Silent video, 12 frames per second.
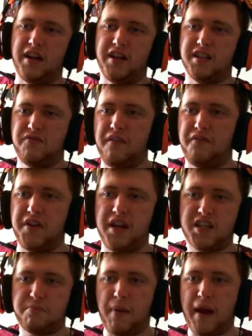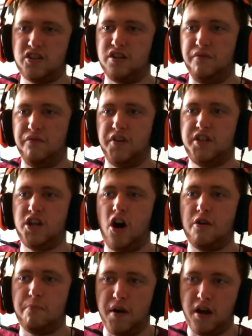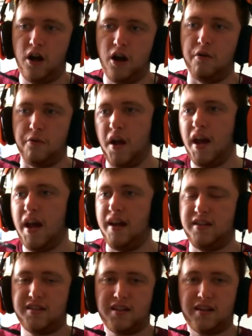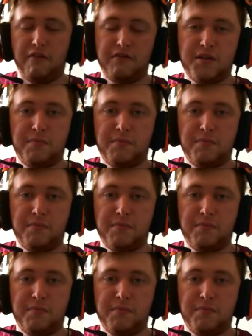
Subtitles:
is that the expansion, The Dark Below, is going to